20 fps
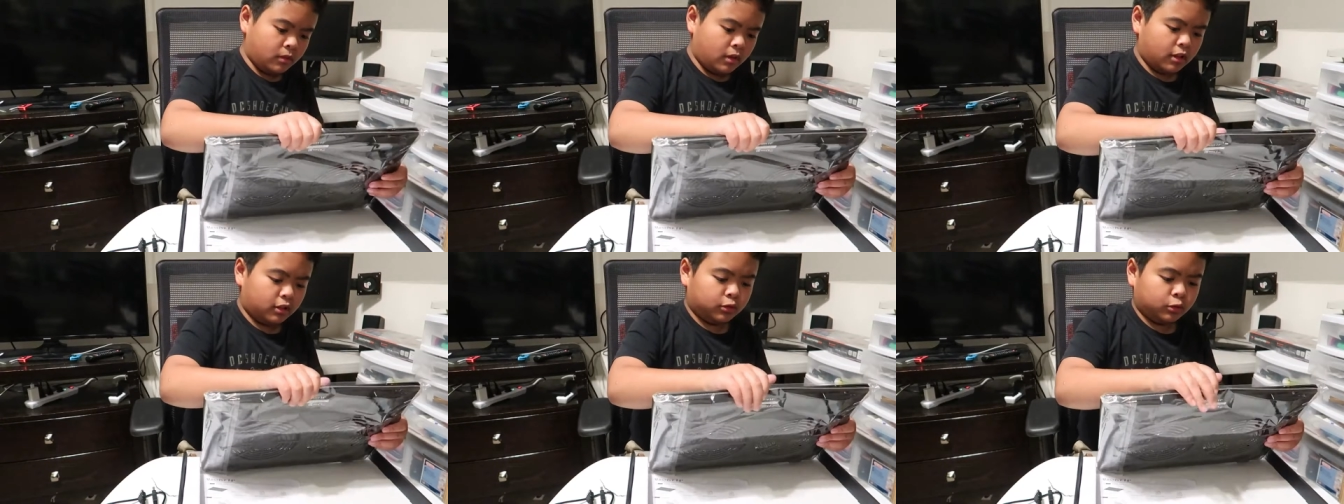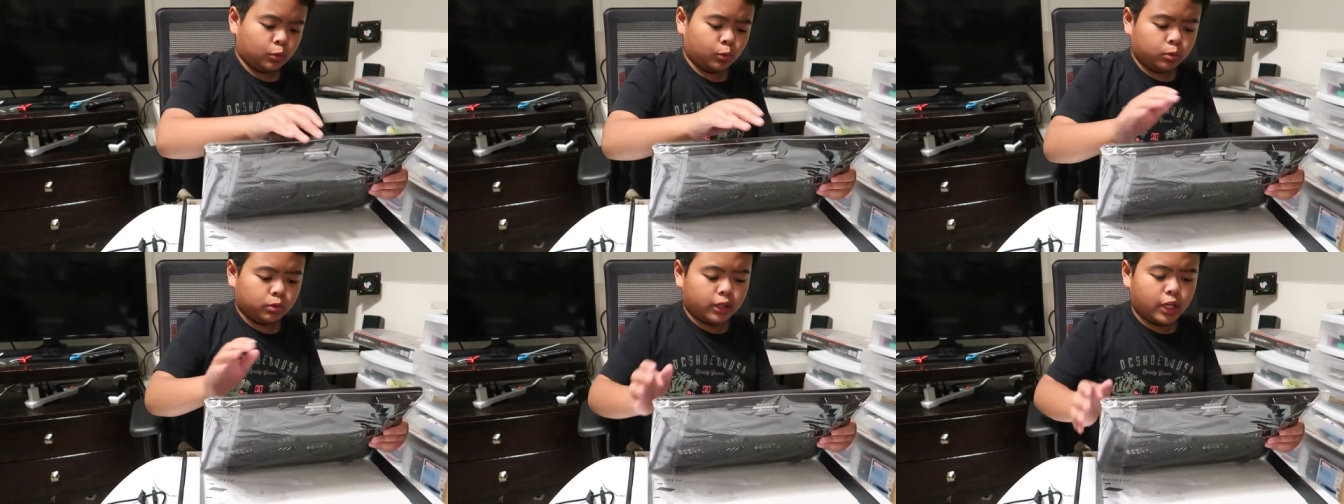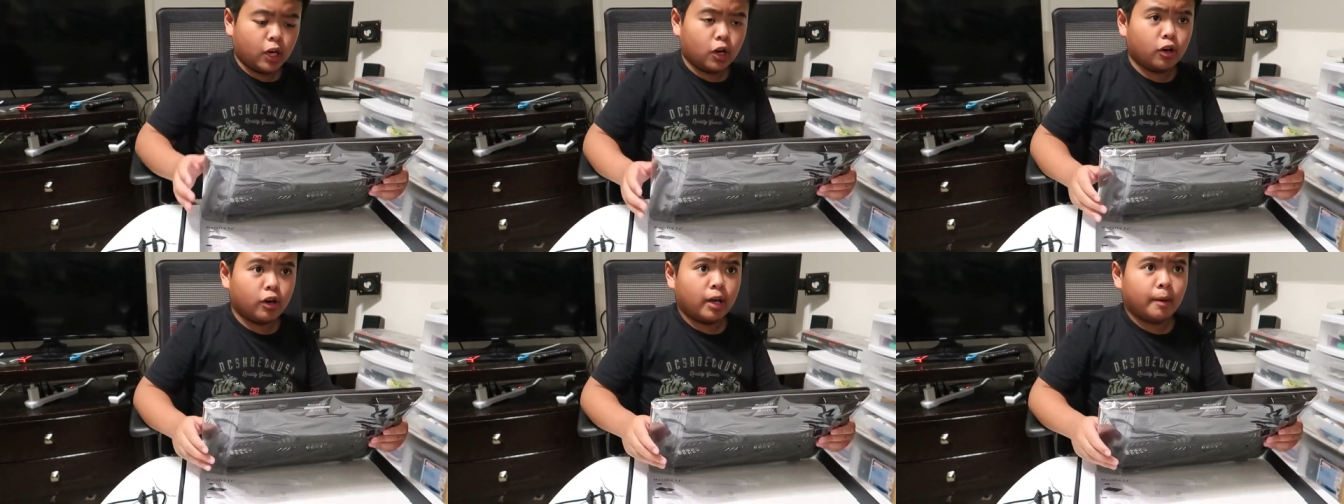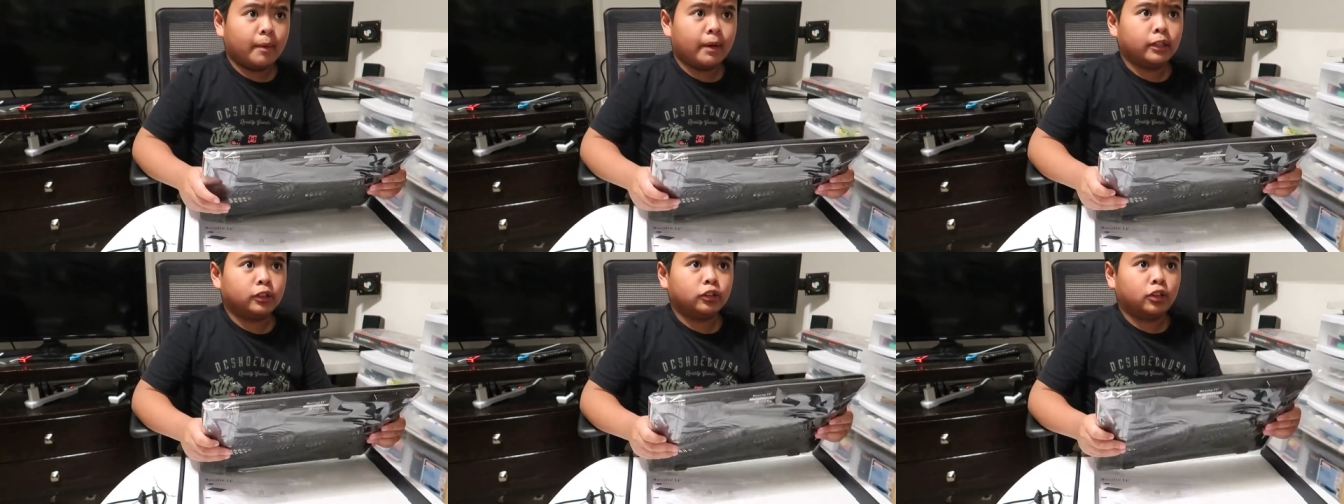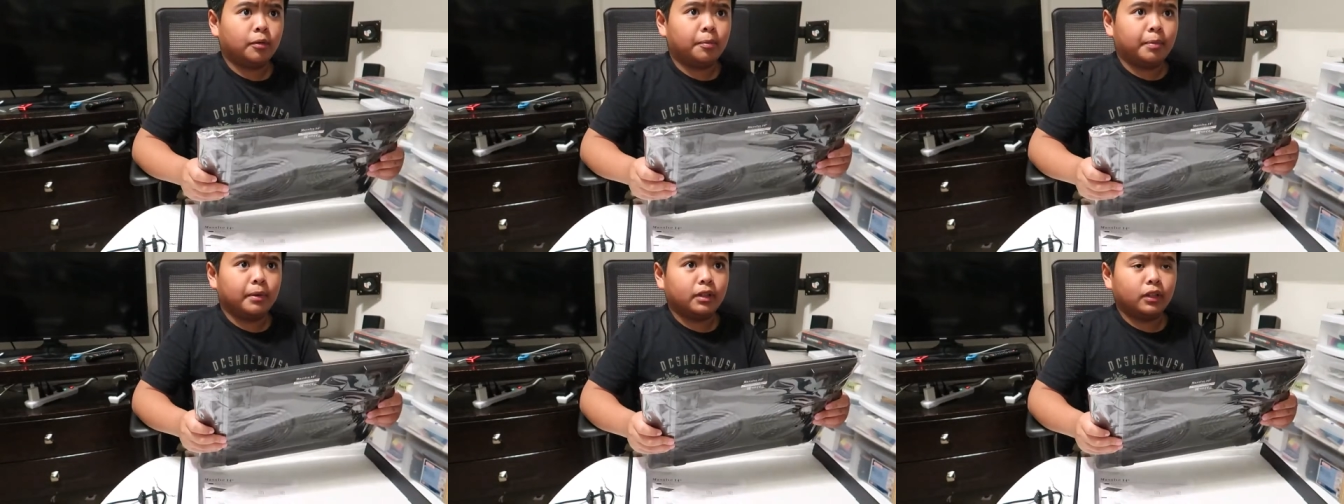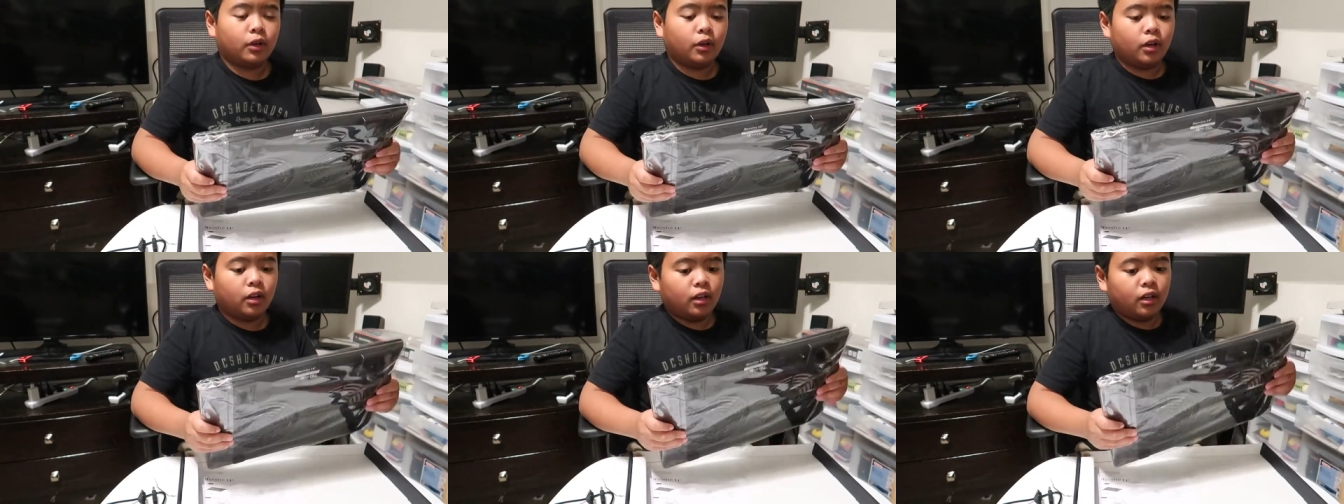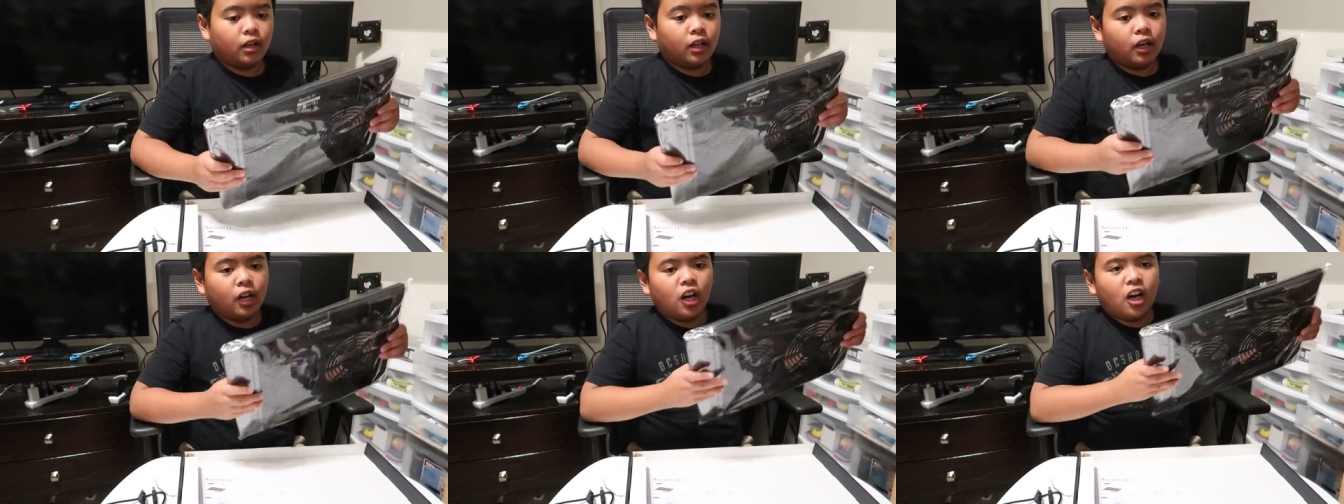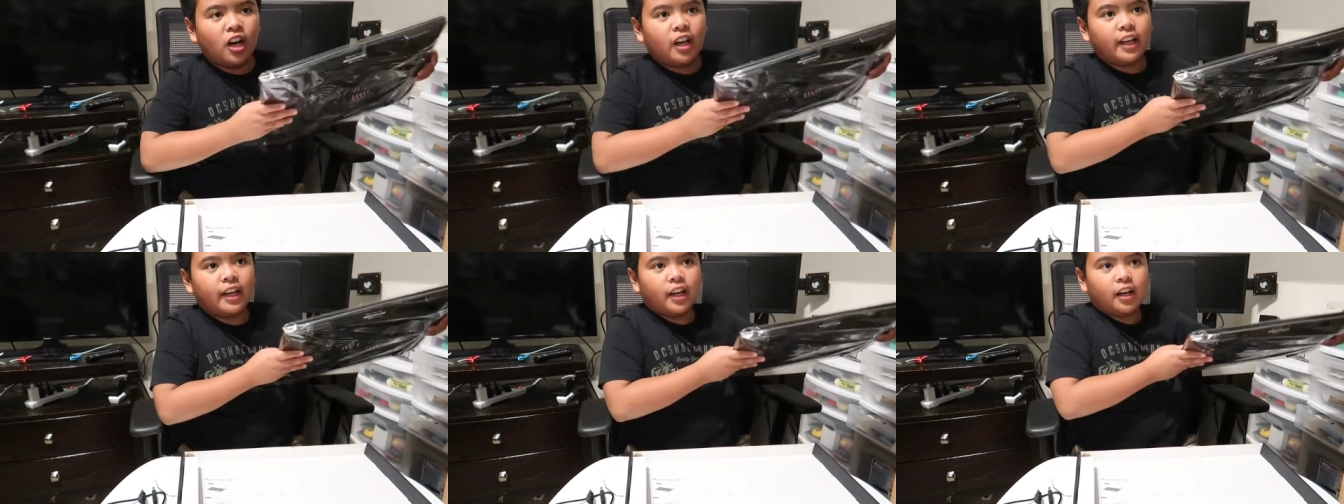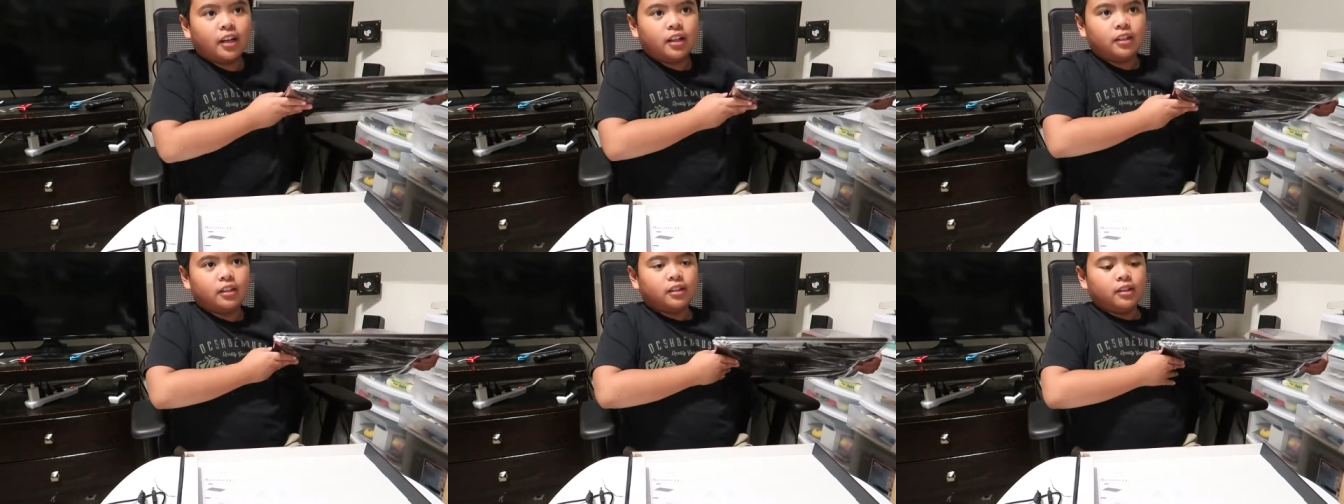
It's so scary and I drop it. Ah, oh, here.